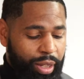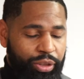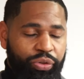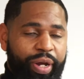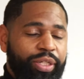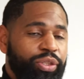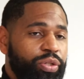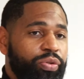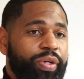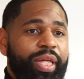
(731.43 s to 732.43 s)

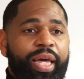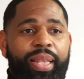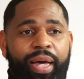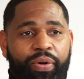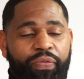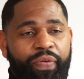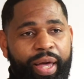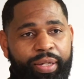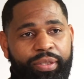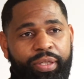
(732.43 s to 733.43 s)
TransUnion, and
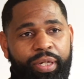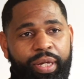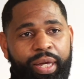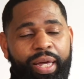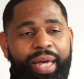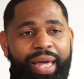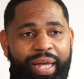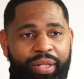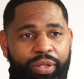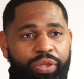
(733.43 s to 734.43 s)
Equifax.
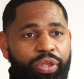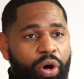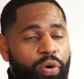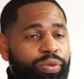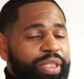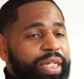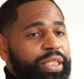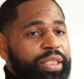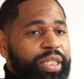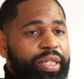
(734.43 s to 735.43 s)
And those
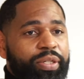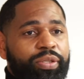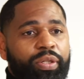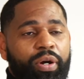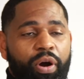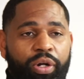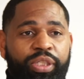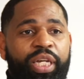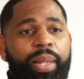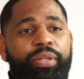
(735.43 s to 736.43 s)
entities are
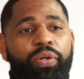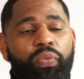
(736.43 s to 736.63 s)
telling the